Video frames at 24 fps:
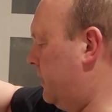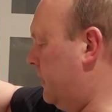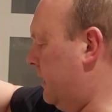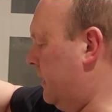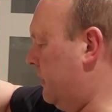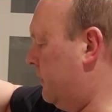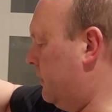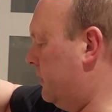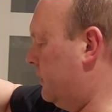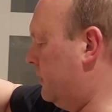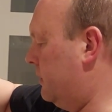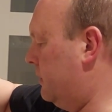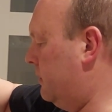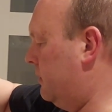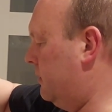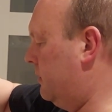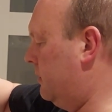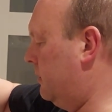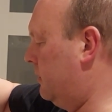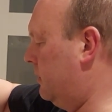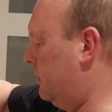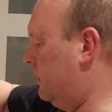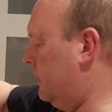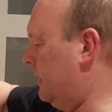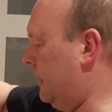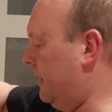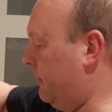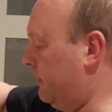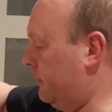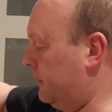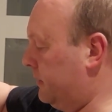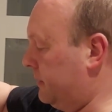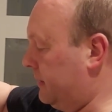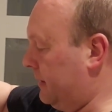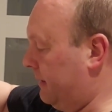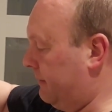and that
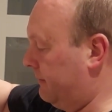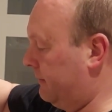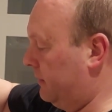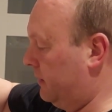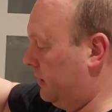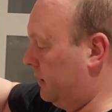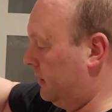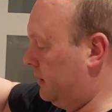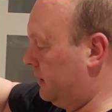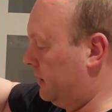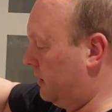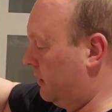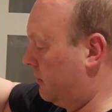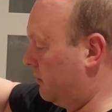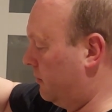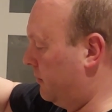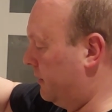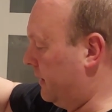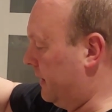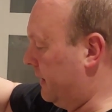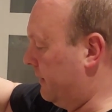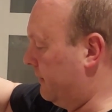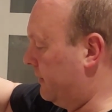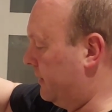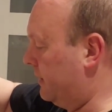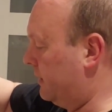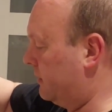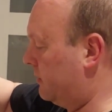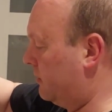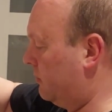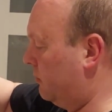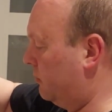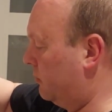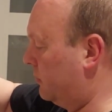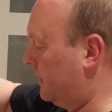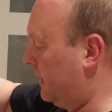one's definitely stuck on now that
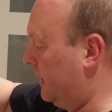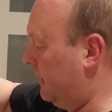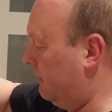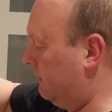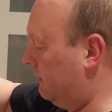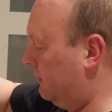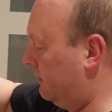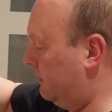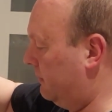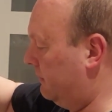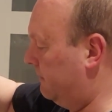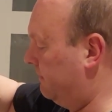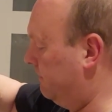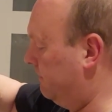it's cooled down.